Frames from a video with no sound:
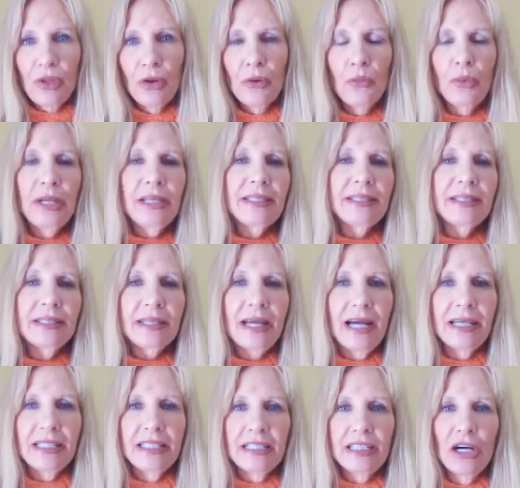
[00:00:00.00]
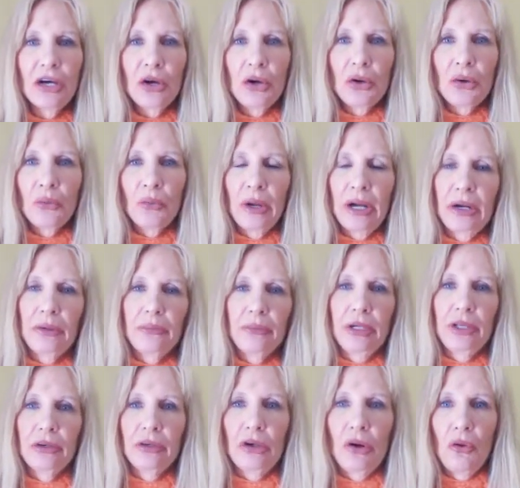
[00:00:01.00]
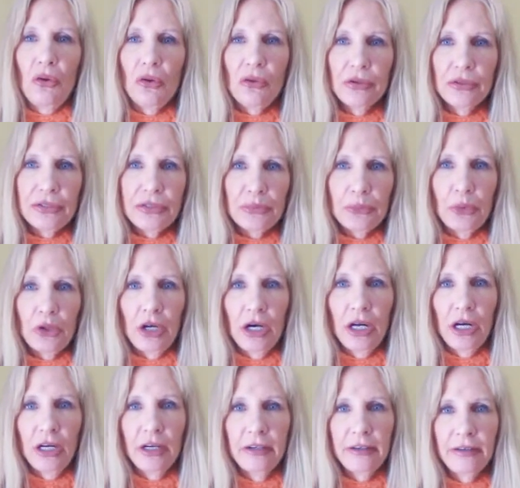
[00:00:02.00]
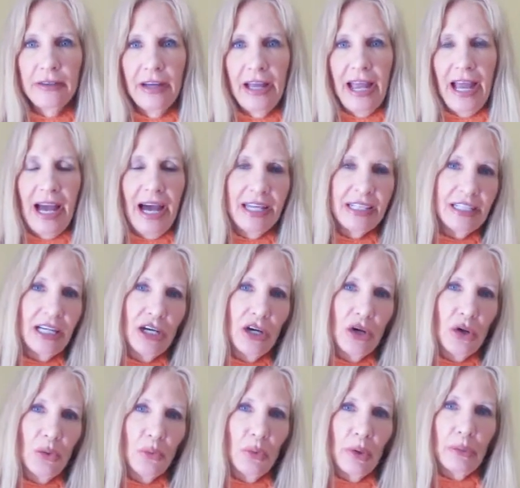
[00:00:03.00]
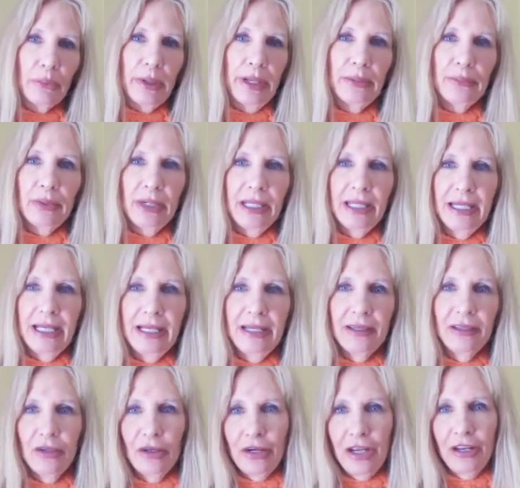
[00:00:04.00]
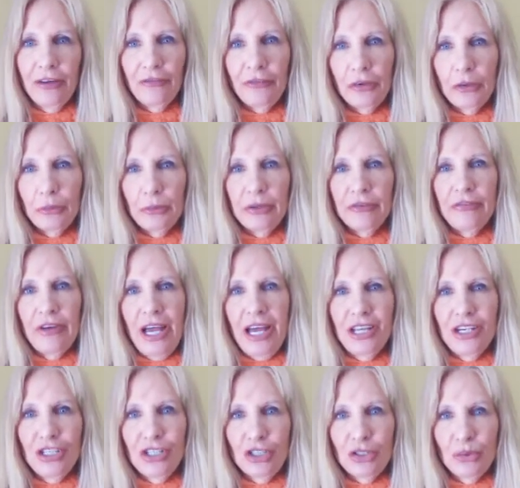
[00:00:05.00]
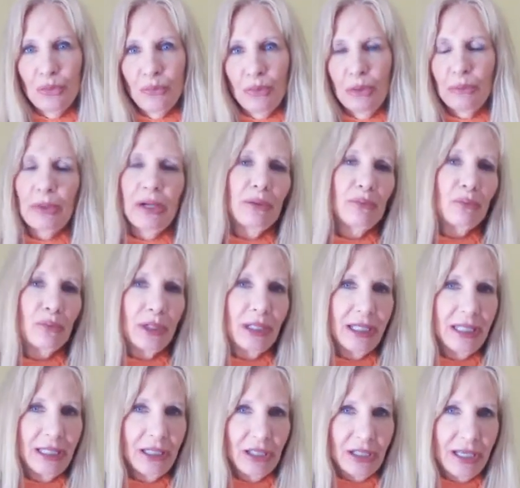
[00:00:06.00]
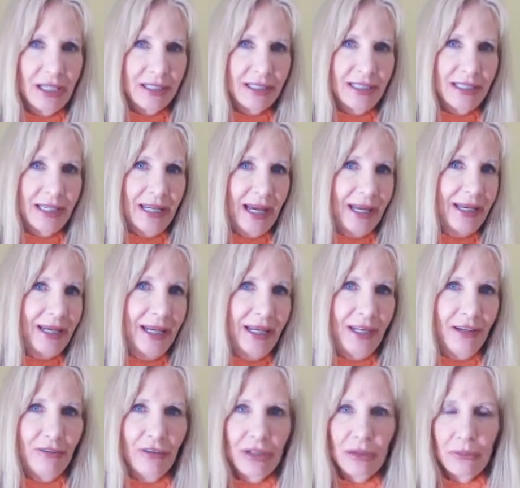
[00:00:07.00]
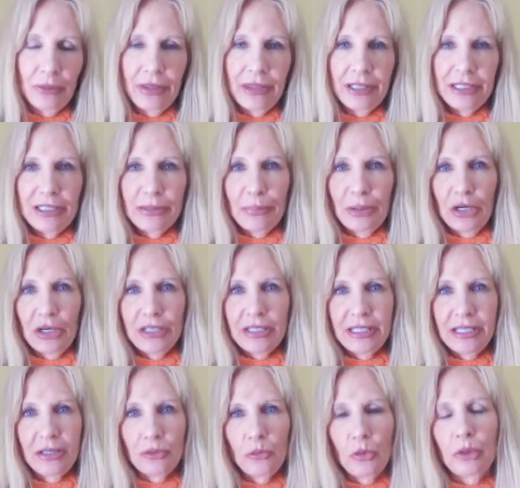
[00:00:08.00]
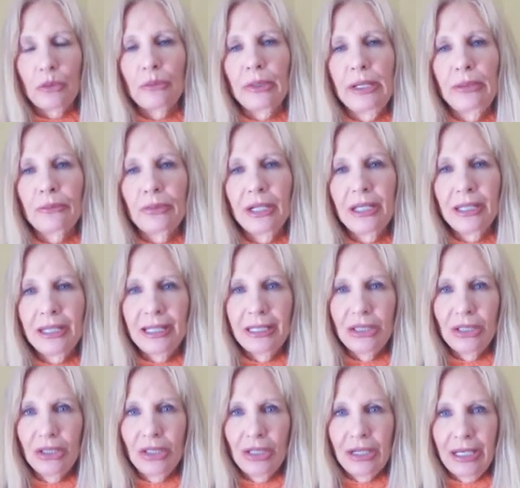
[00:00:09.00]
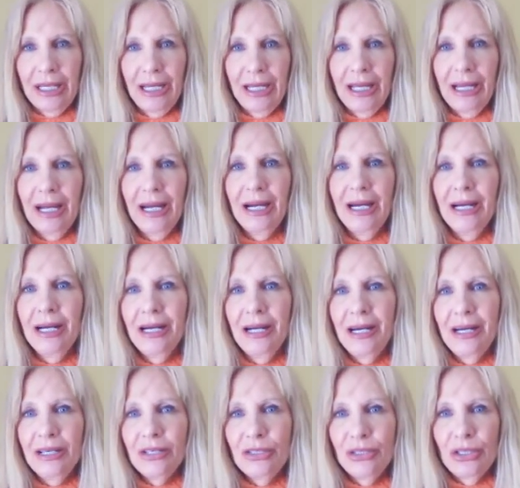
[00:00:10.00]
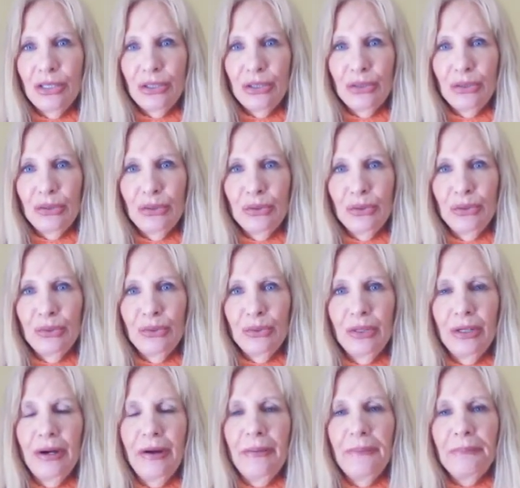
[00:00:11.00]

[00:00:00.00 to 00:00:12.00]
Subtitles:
we discussed what our real goals were, and were we really looking for revenge? Were we really looking to get even with this person? Were we really looking to